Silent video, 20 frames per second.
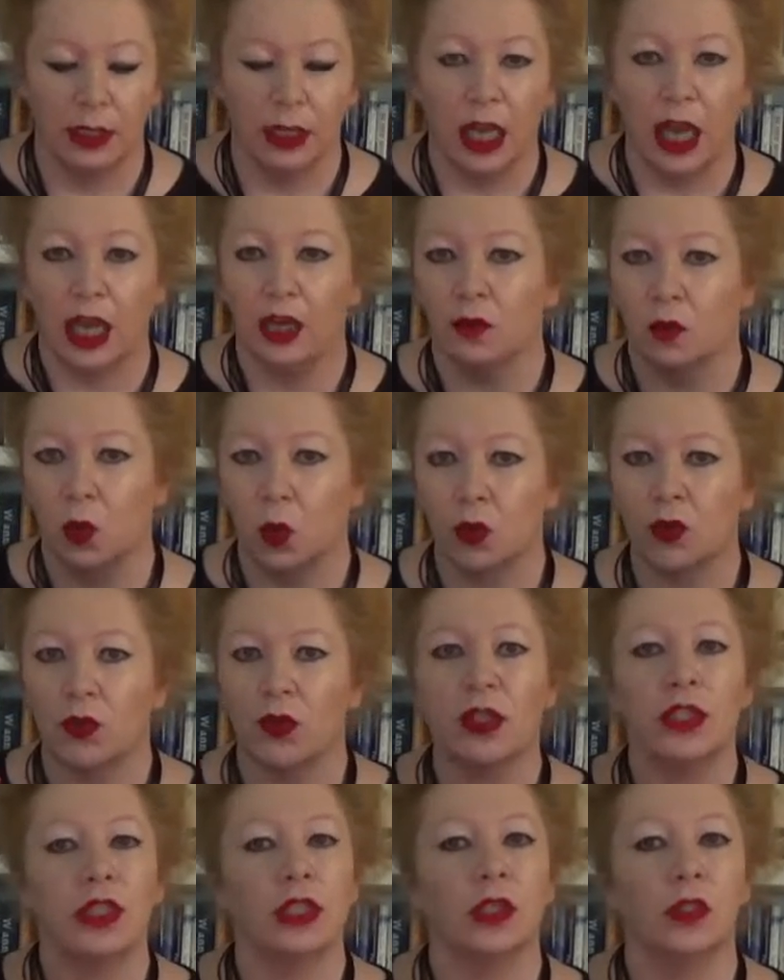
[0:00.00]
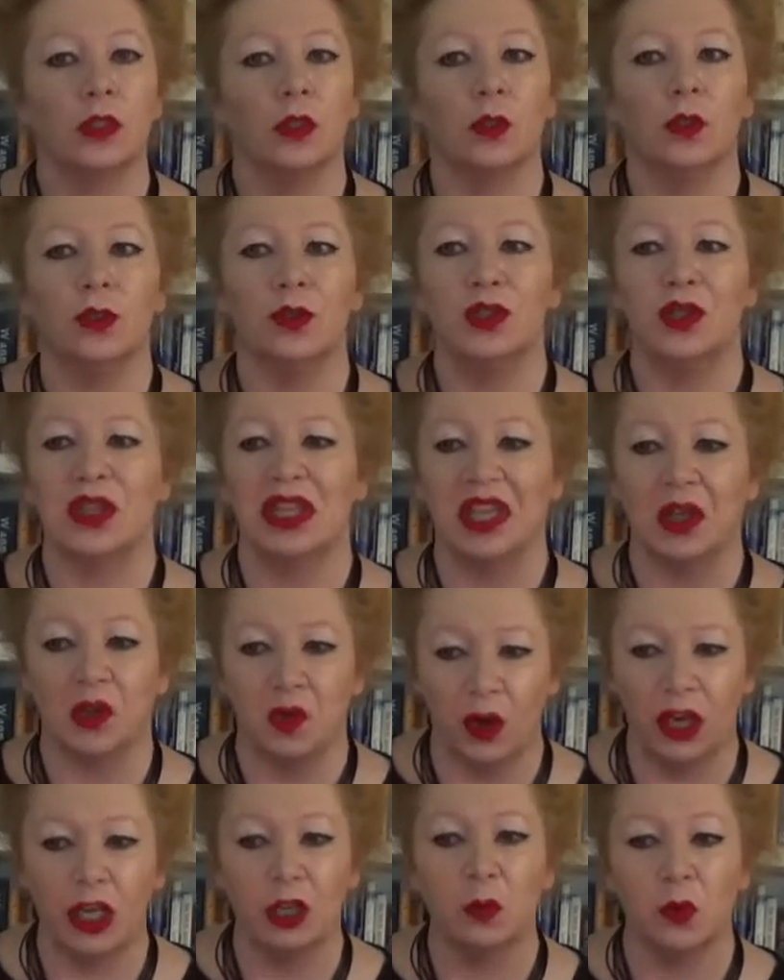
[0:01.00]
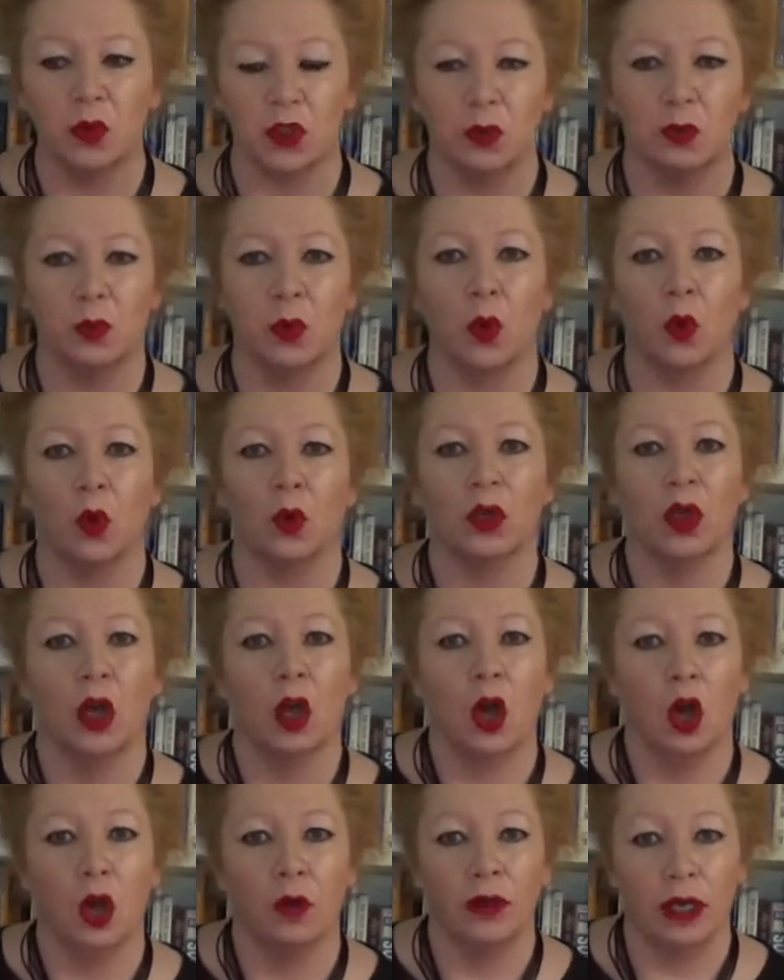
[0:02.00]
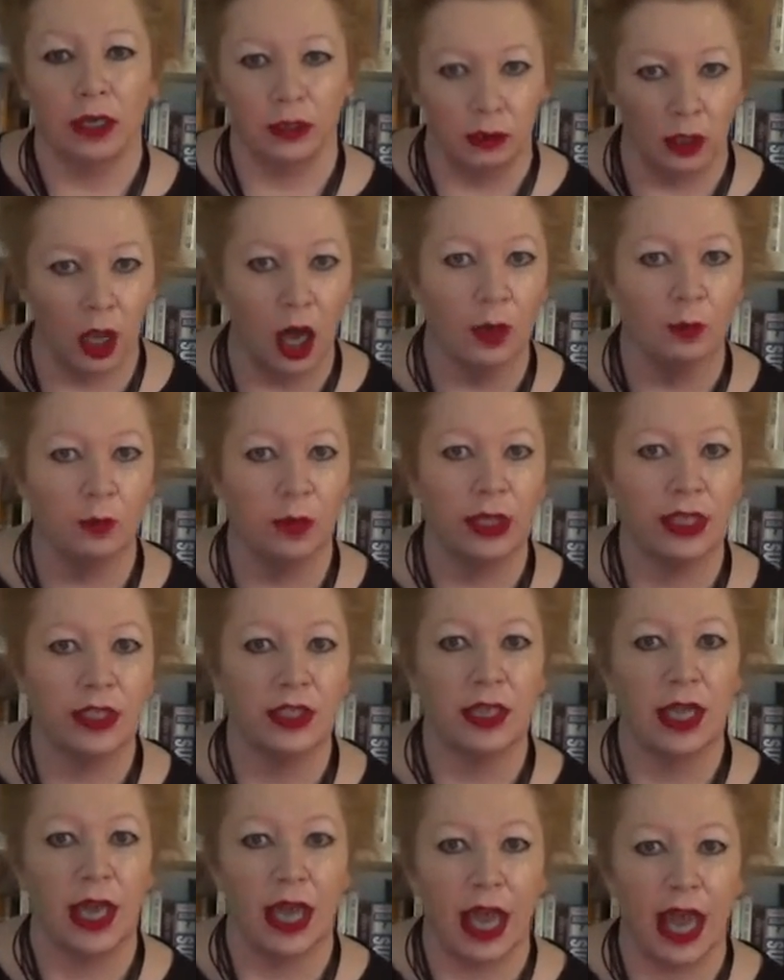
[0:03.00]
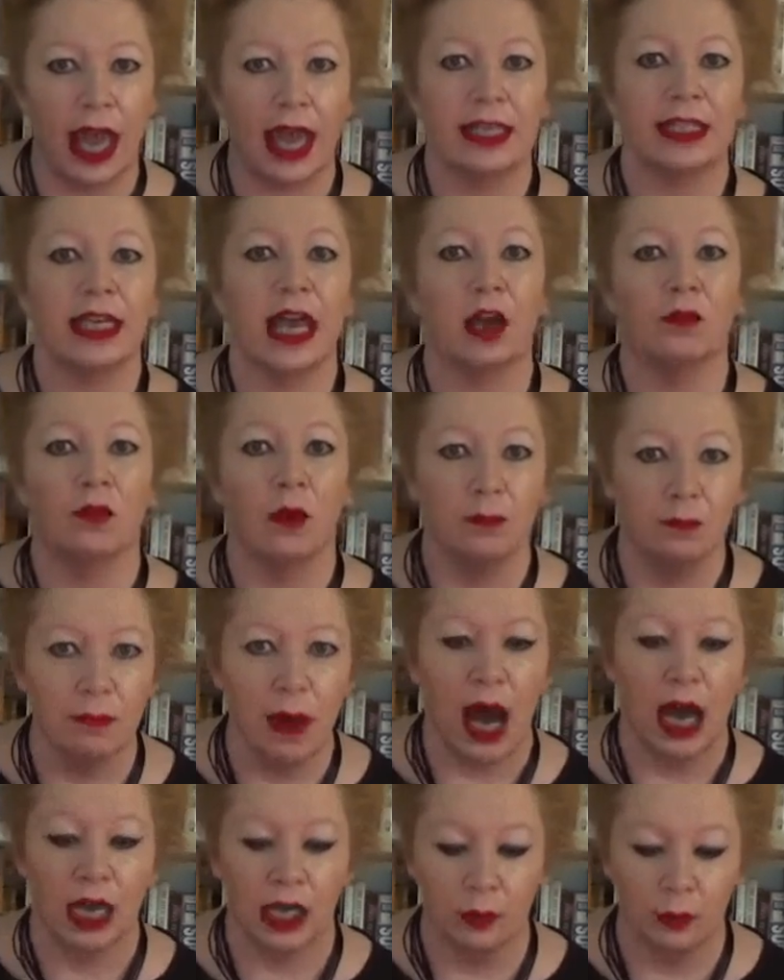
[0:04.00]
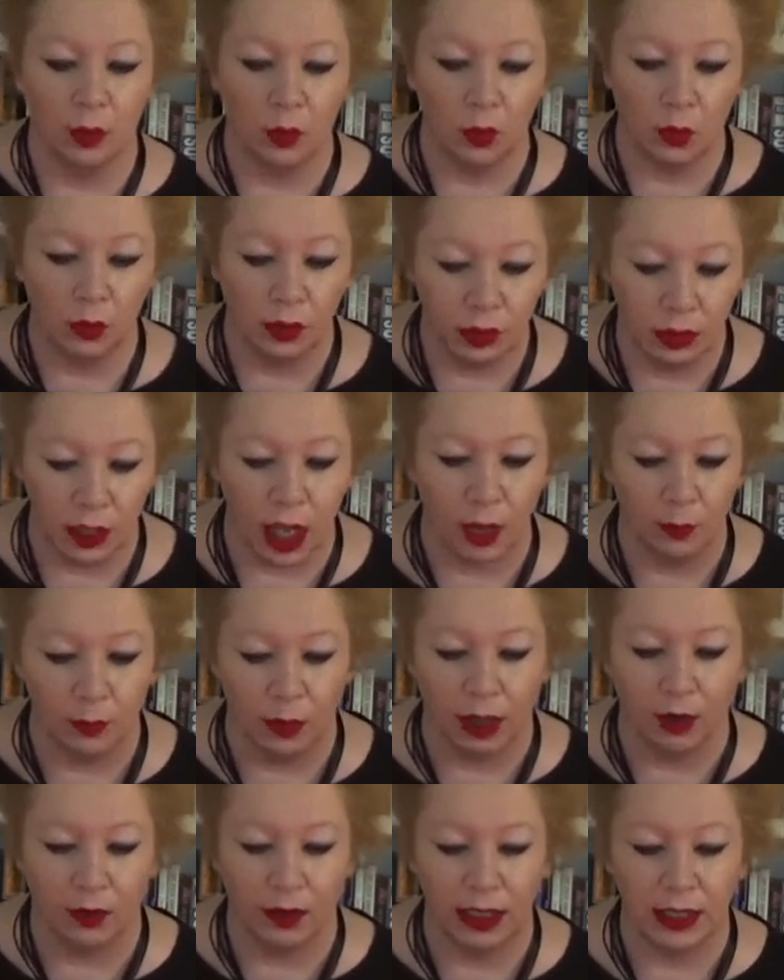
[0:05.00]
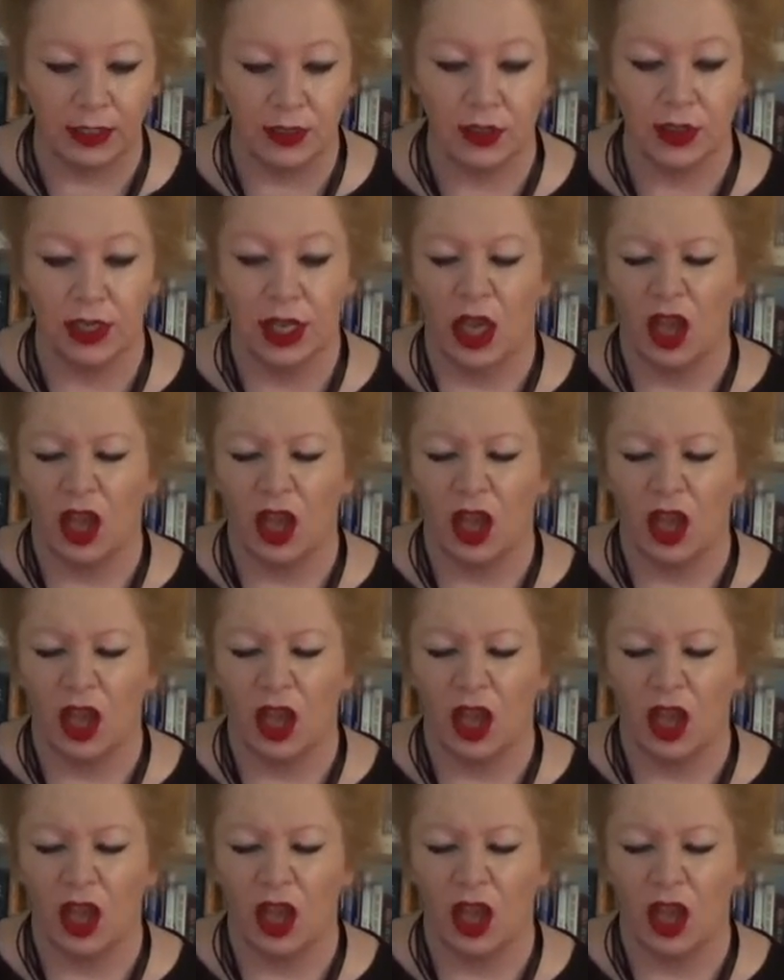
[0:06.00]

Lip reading: And of course, this includes the incredible support of our libraries and our remarkable librarians,